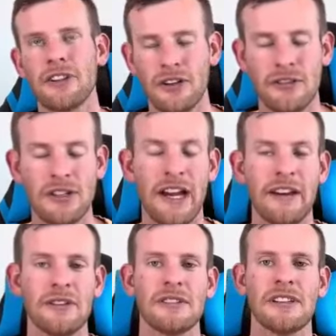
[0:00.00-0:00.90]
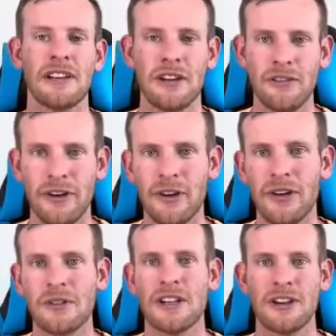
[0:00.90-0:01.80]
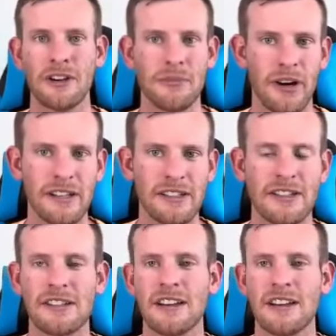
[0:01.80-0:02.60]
good titles and good photos and good prices